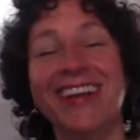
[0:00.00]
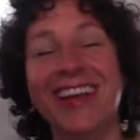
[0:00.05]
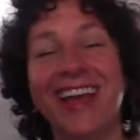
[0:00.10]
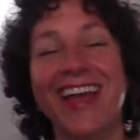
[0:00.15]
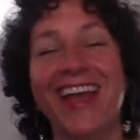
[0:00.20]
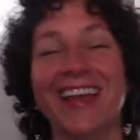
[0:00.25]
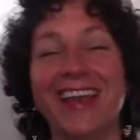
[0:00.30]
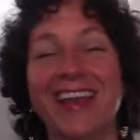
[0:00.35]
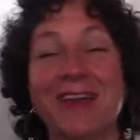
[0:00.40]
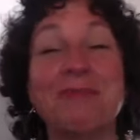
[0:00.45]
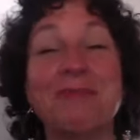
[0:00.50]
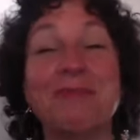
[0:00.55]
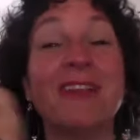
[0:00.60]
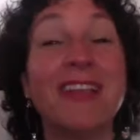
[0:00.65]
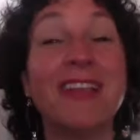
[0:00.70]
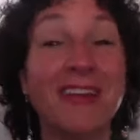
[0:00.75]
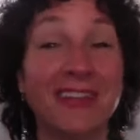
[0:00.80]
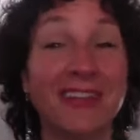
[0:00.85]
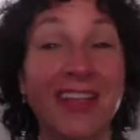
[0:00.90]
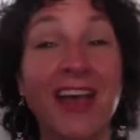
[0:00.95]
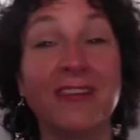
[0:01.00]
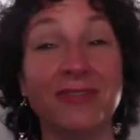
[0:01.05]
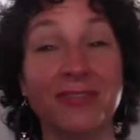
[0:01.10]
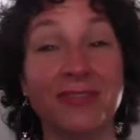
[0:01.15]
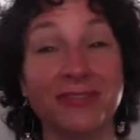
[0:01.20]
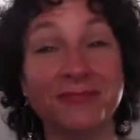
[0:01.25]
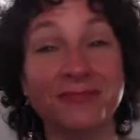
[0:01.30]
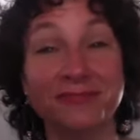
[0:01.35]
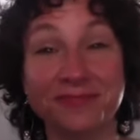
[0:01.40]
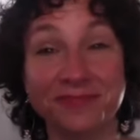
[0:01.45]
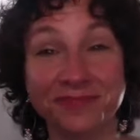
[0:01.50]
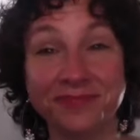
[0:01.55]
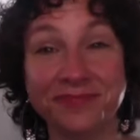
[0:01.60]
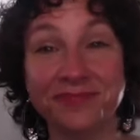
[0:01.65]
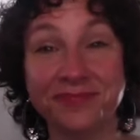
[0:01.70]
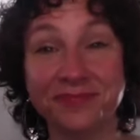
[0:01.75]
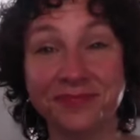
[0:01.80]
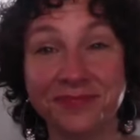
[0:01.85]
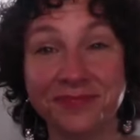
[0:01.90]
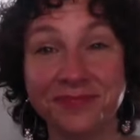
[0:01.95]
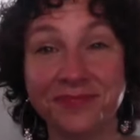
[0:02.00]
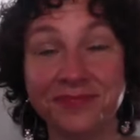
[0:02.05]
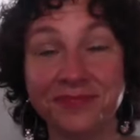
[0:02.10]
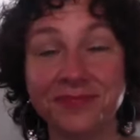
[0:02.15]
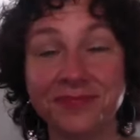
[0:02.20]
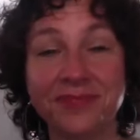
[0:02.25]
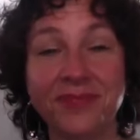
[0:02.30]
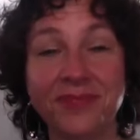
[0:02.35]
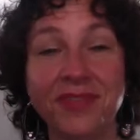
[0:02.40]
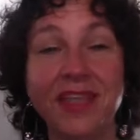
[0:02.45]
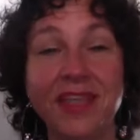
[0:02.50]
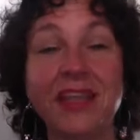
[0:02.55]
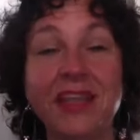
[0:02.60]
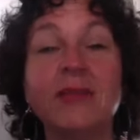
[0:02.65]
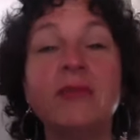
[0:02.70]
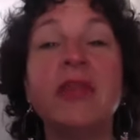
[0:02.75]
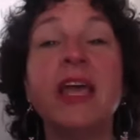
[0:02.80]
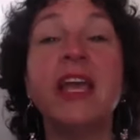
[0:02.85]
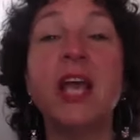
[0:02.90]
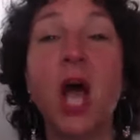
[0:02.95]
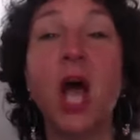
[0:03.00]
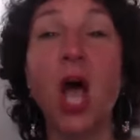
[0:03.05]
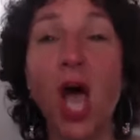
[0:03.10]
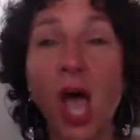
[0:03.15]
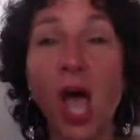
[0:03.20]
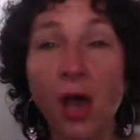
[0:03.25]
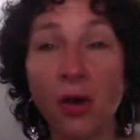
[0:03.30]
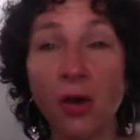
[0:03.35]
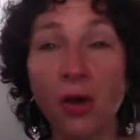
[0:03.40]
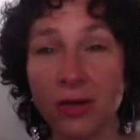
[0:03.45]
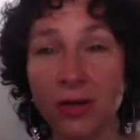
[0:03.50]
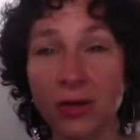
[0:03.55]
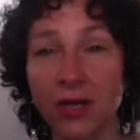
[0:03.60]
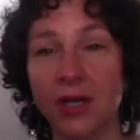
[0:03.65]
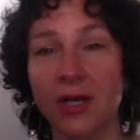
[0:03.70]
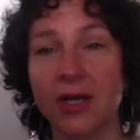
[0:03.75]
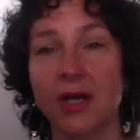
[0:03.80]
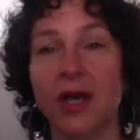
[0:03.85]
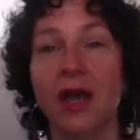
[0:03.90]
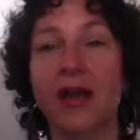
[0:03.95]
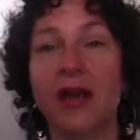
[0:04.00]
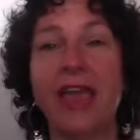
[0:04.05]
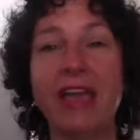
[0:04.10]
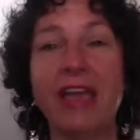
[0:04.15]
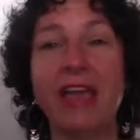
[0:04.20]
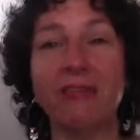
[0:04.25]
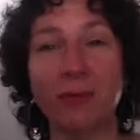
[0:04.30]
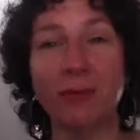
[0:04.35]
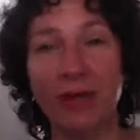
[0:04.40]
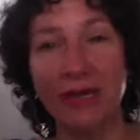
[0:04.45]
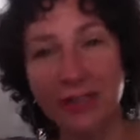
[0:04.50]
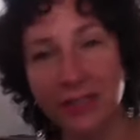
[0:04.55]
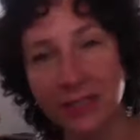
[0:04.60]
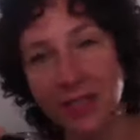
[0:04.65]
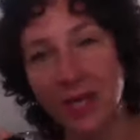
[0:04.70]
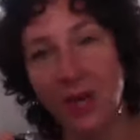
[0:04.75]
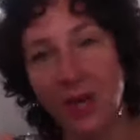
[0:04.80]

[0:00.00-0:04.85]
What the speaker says: And I pull out love. I'm like, oh, okay, everyone.